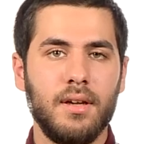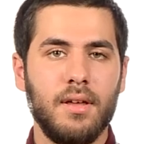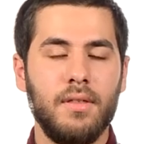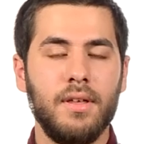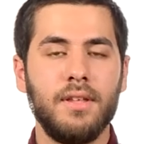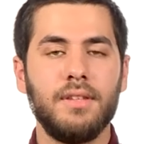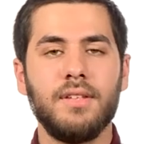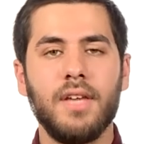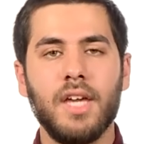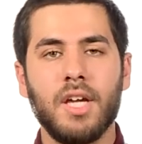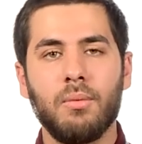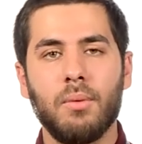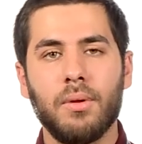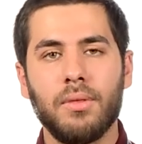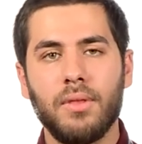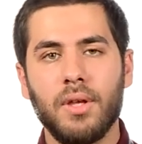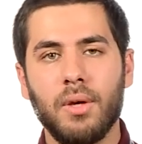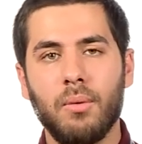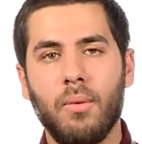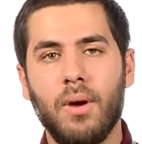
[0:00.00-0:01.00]
They take
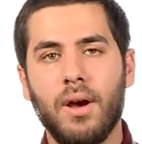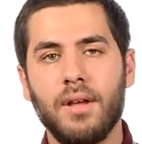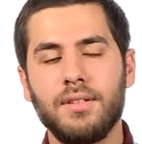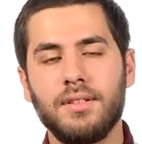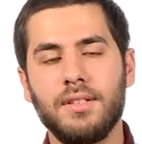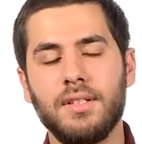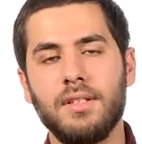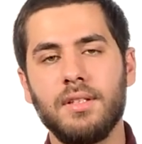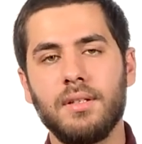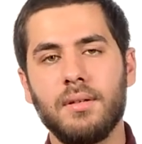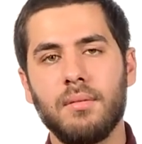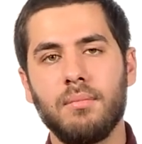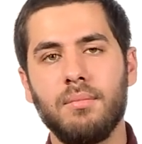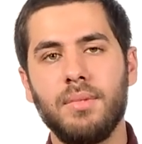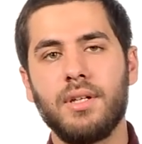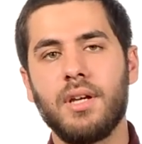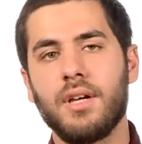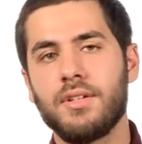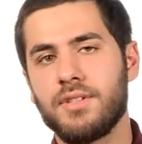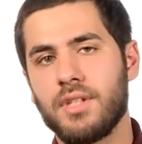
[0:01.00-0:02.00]
what they wanted
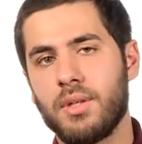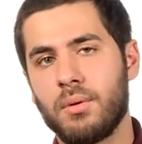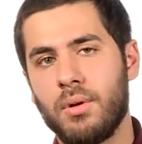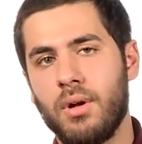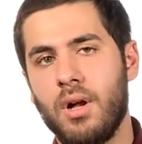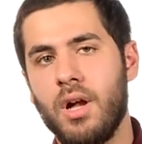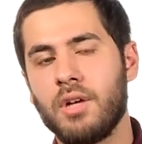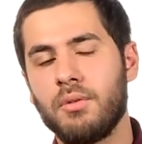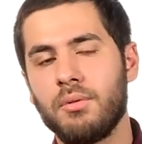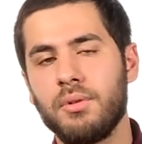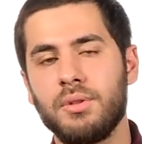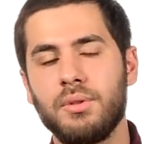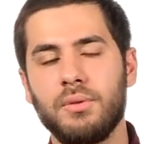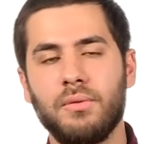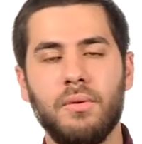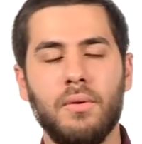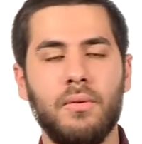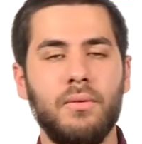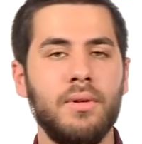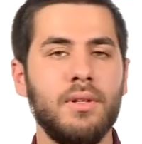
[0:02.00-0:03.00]
because they were hungry to
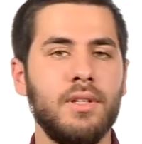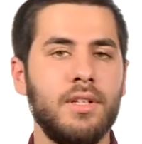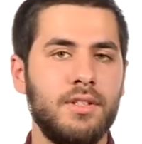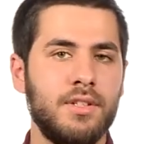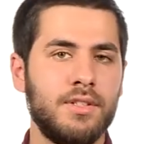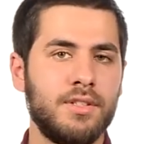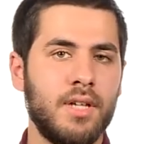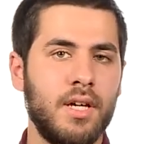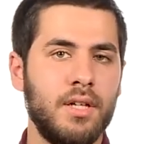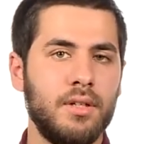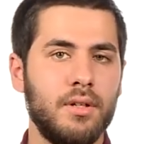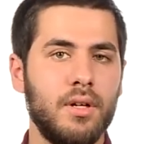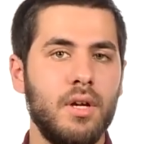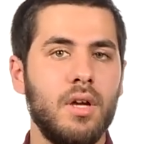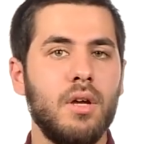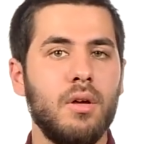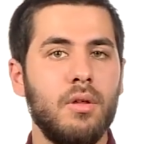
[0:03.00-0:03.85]
fulfill a desire.